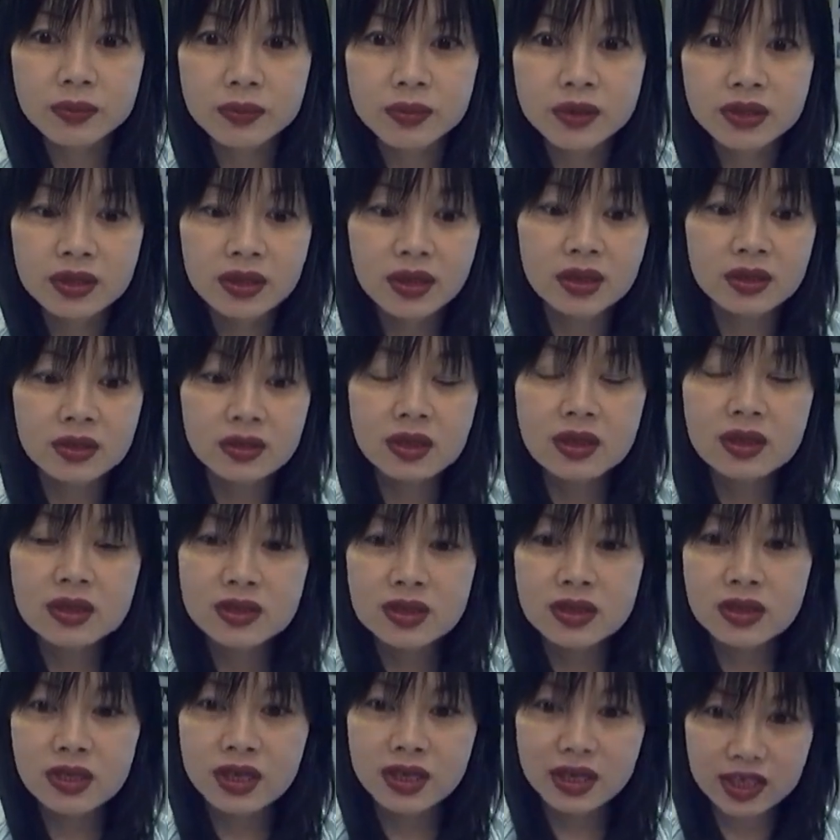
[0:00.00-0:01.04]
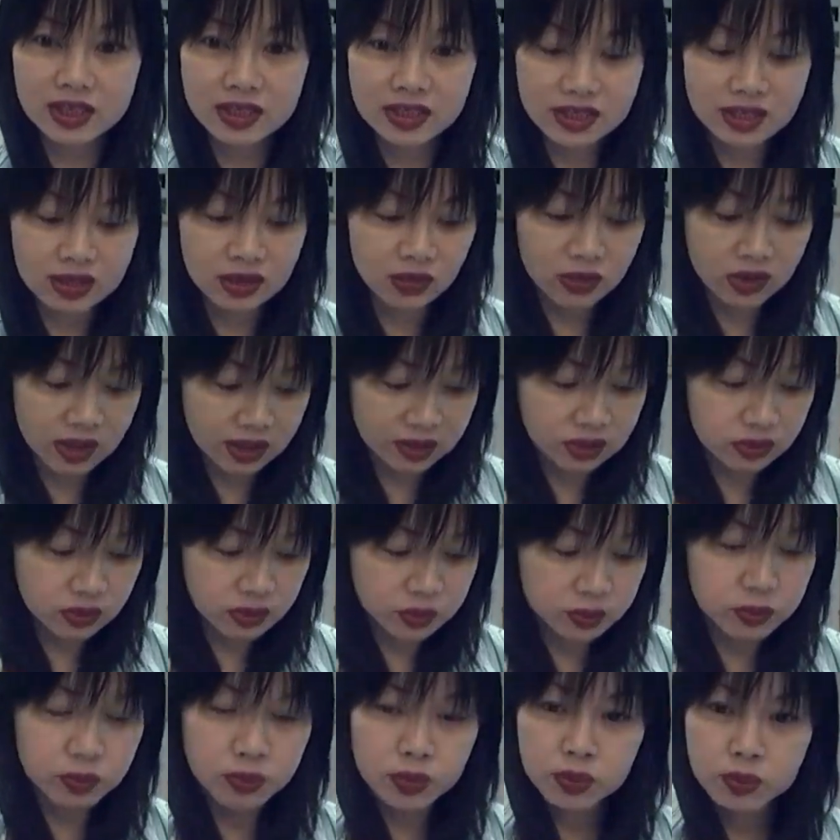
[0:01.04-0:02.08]
But in this case, you got to
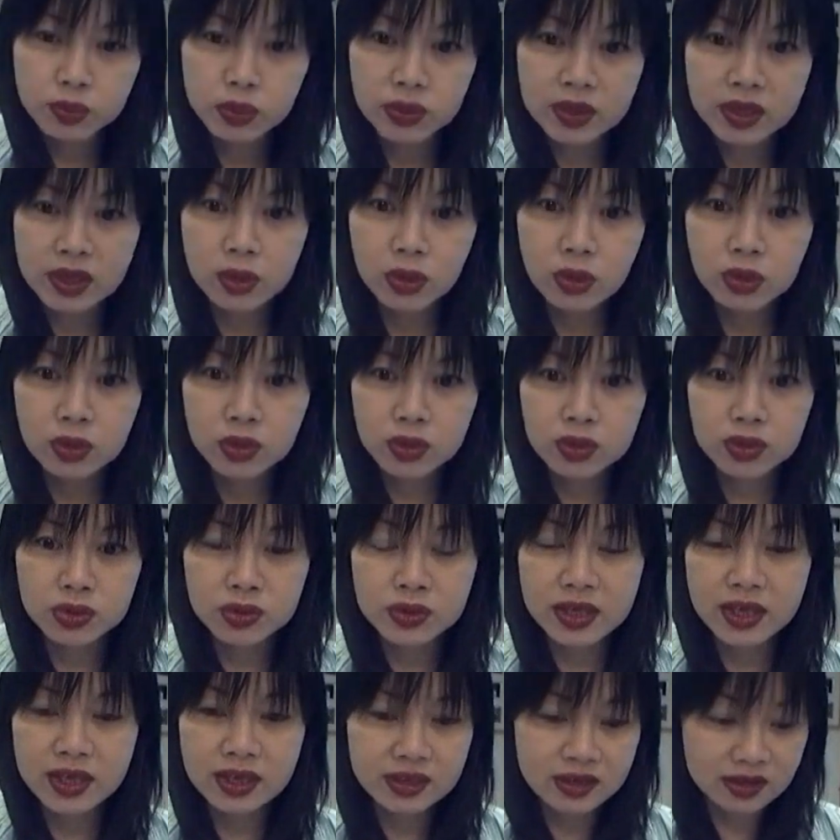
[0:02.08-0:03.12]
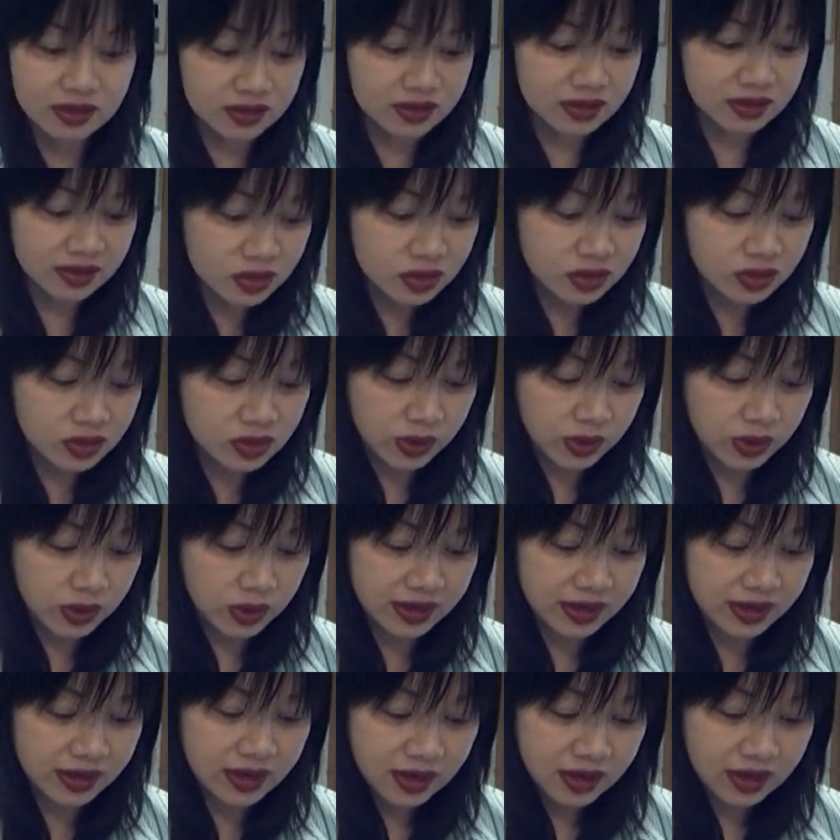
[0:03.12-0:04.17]
put it all together in this
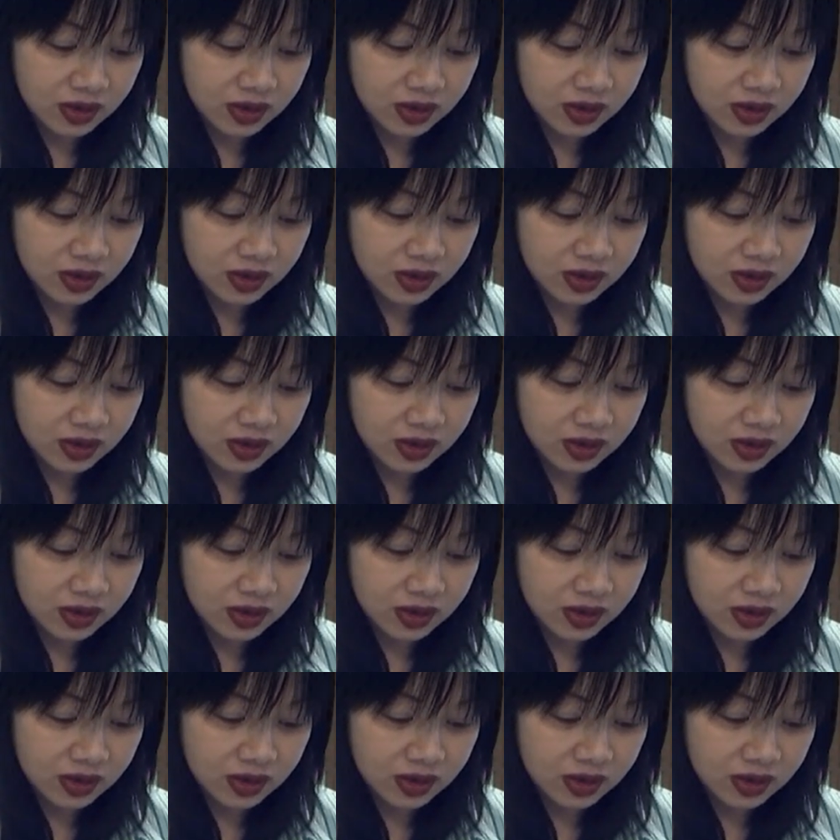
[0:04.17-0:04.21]
way.